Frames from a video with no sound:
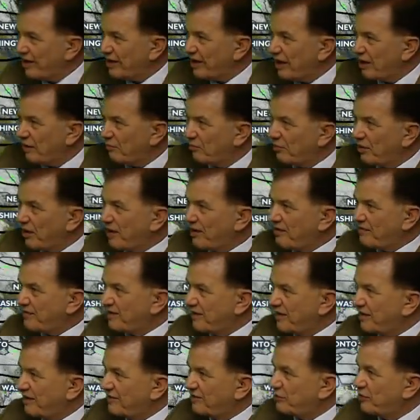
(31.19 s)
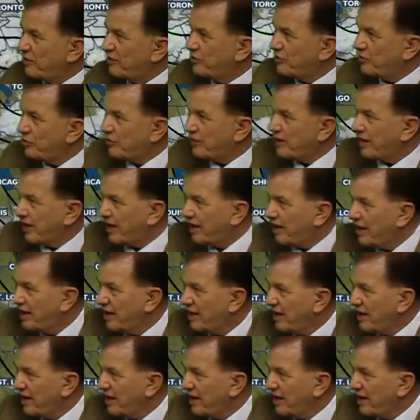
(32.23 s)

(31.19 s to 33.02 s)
Above this, we do get